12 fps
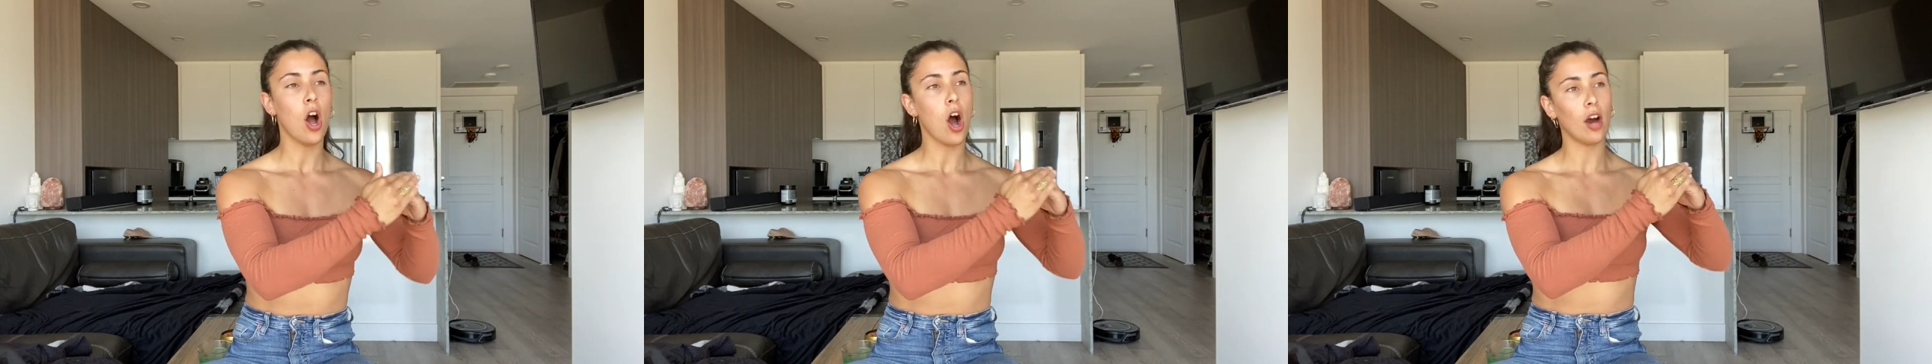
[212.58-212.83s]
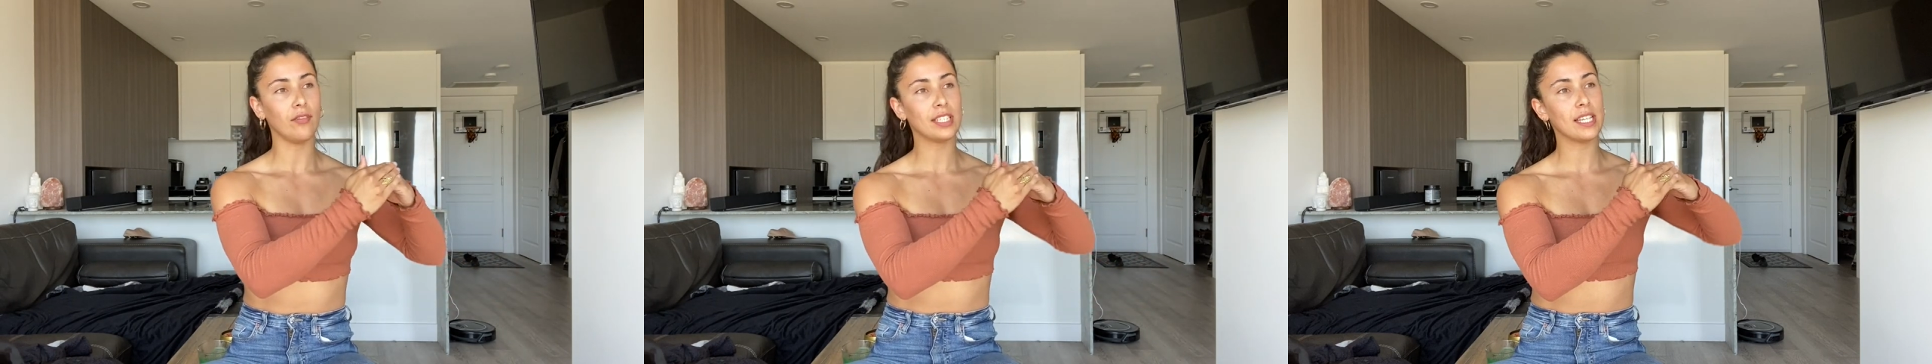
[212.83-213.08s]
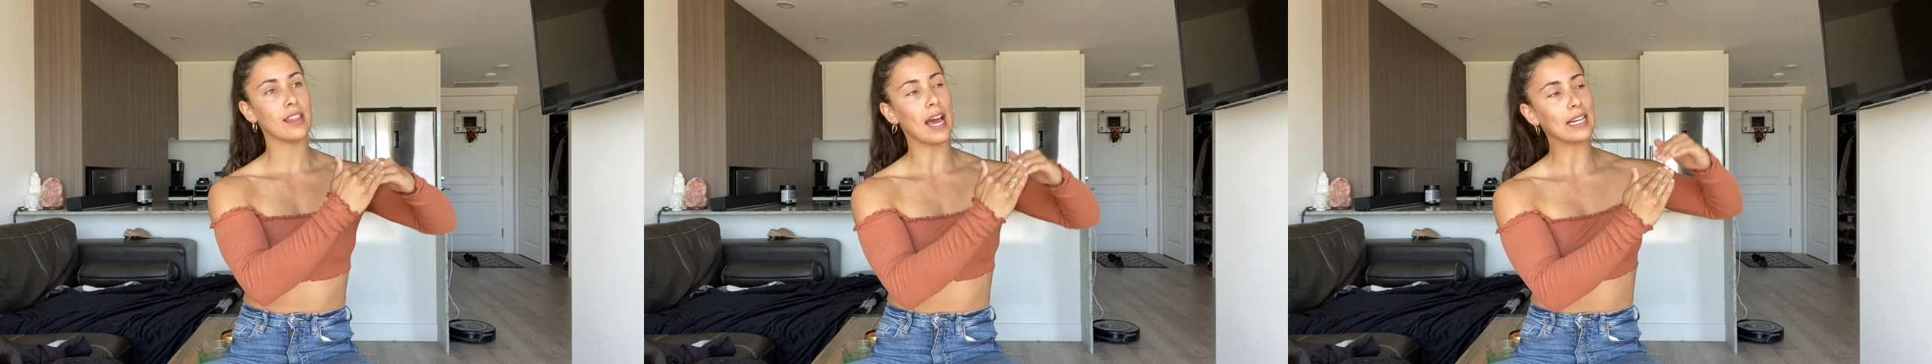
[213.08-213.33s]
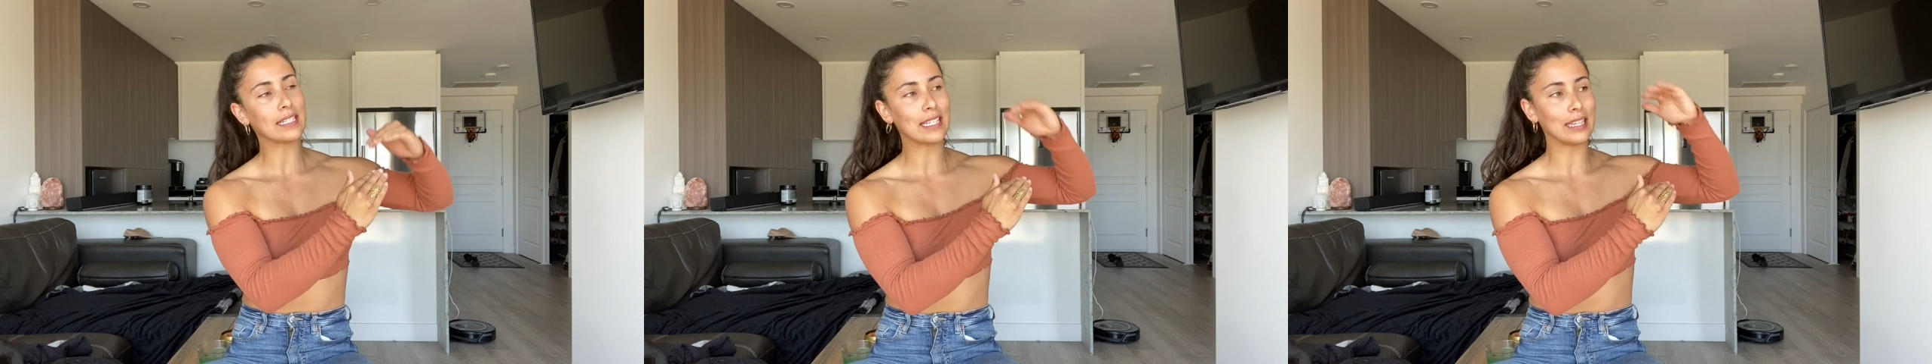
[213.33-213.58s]
Obviously, that
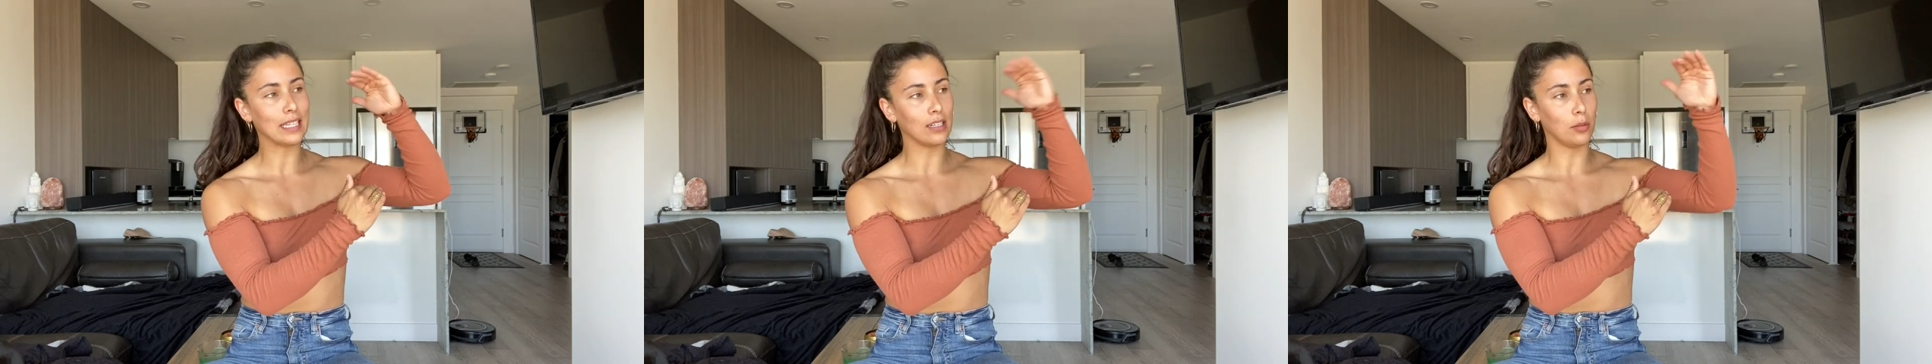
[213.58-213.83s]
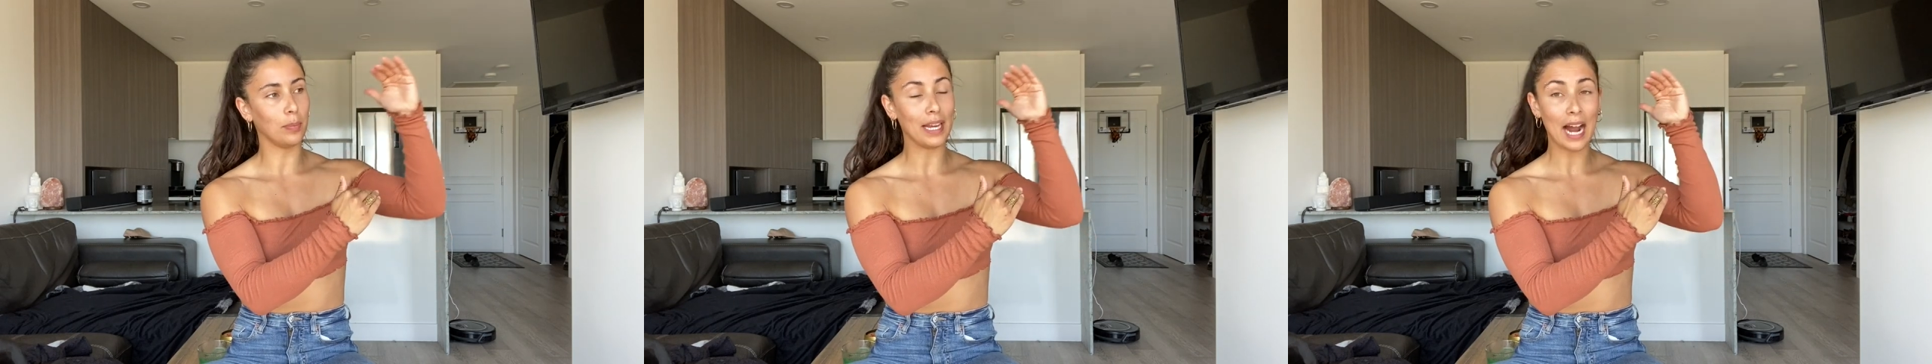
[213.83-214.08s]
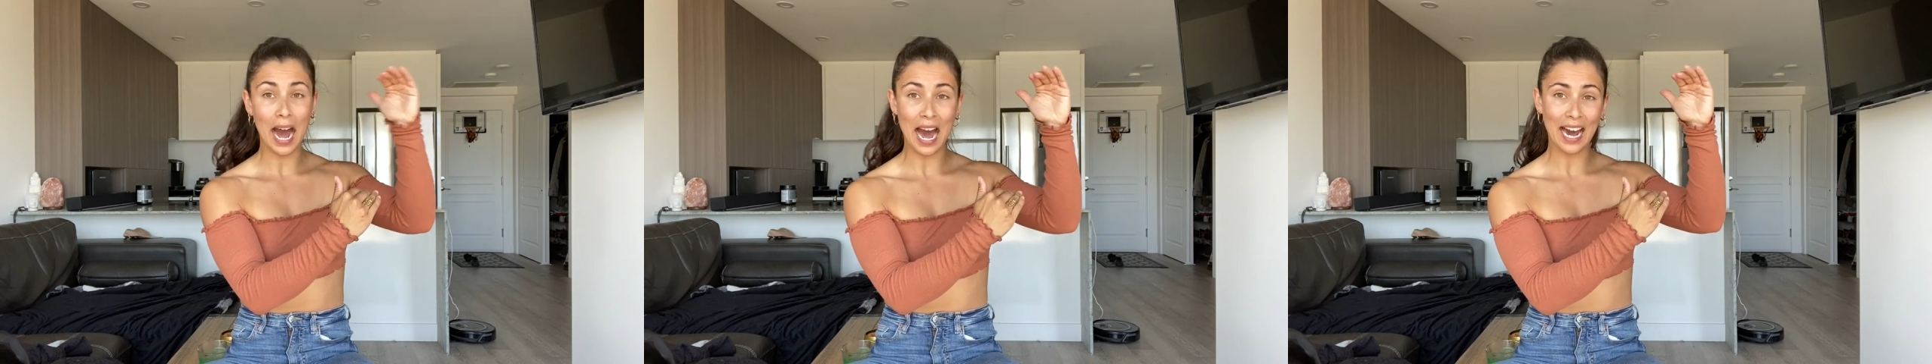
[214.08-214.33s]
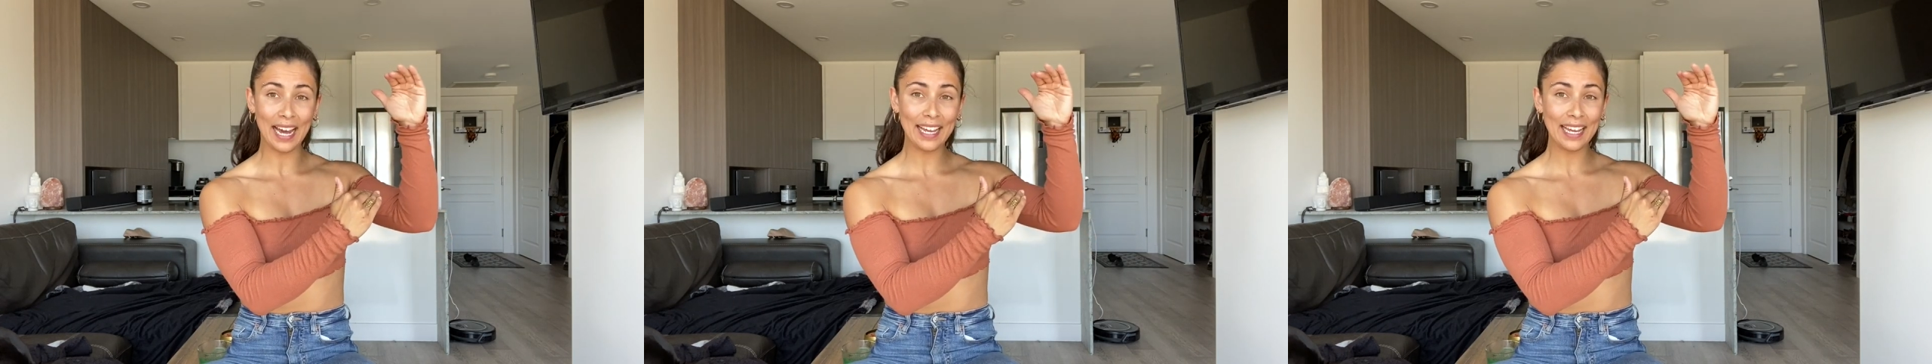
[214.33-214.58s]
is a little bit
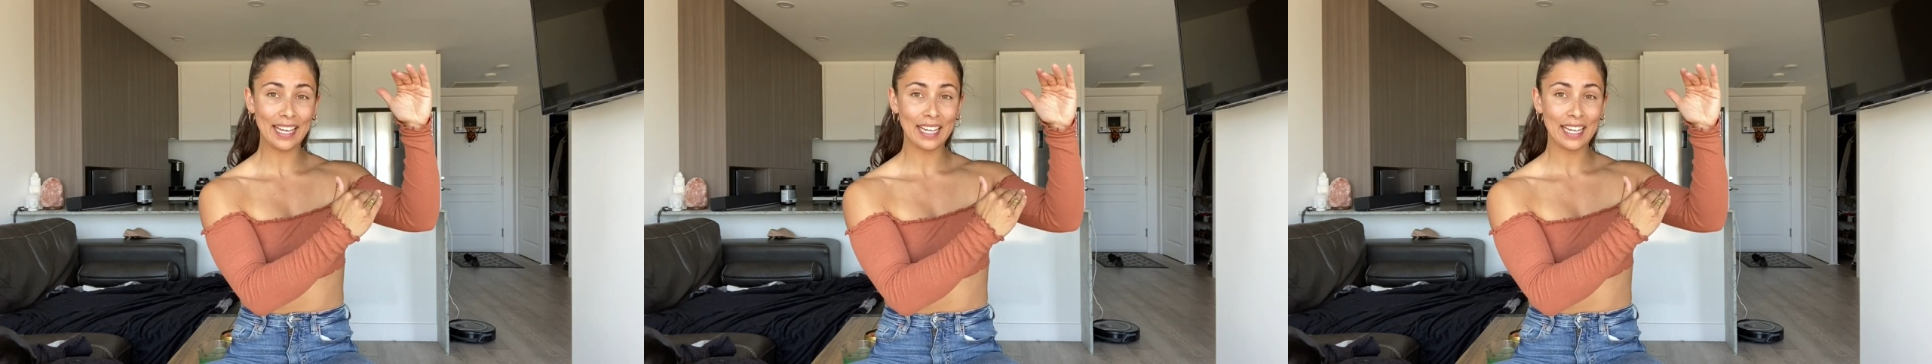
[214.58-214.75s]
high.